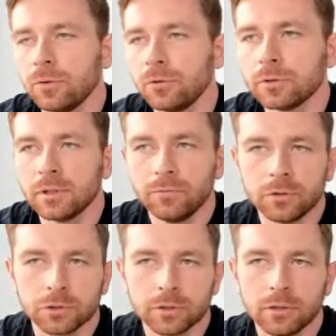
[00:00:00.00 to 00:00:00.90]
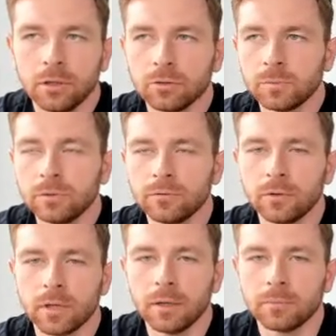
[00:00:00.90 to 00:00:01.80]
you use the virtual output
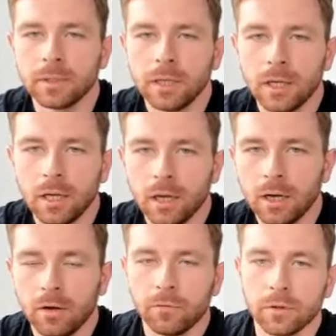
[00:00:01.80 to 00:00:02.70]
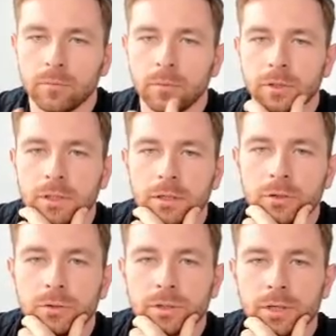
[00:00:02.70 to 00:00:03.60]
for them. For the moment, I
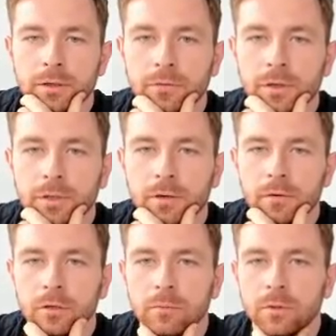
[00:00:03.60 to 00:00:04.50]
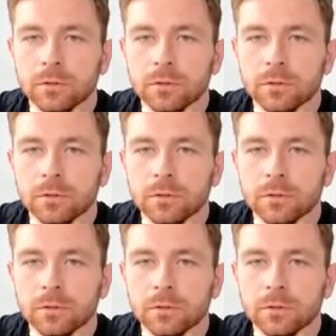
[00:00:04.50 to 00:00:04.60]
don't have any available